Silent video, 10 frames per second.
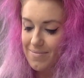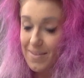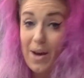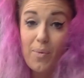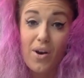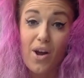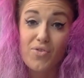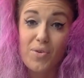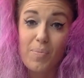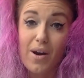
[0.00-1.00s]
That
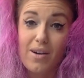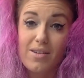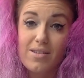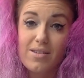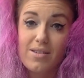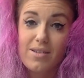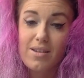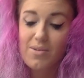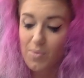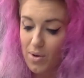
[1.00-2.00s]
100 marks
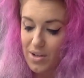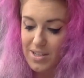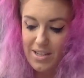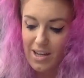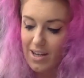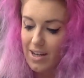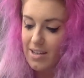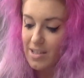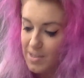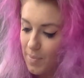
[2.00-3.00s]
was
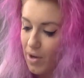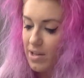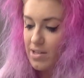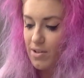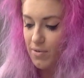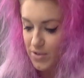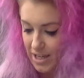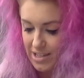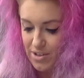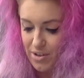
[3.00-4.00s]
the smallest of
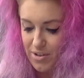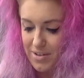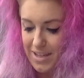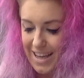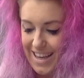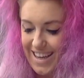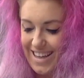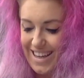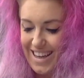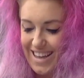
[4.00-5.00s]
gestures, a
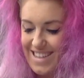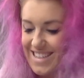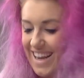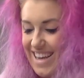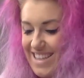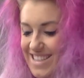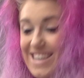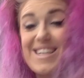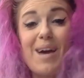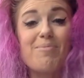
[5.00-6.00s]
zealous
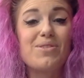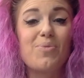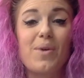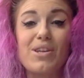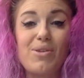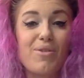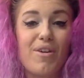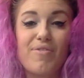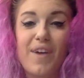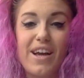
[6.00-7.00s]
attempt to win your
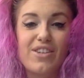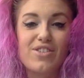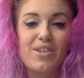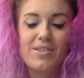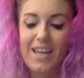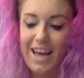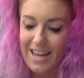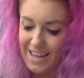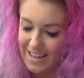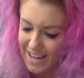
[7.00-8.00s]
affection, yet
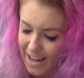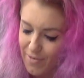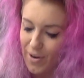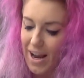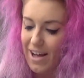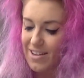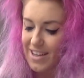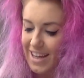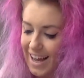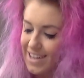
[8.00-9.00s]
it never held
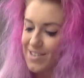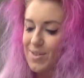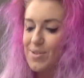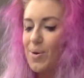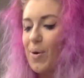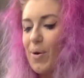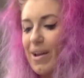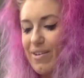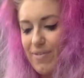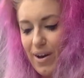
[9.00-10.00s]
a candle to all
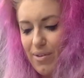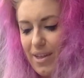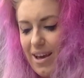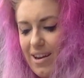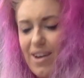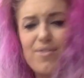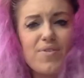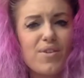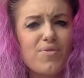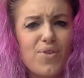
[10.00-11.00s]
I felt then and
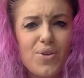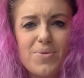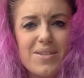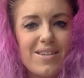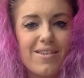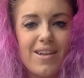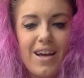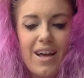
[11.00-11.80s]
feel for you still,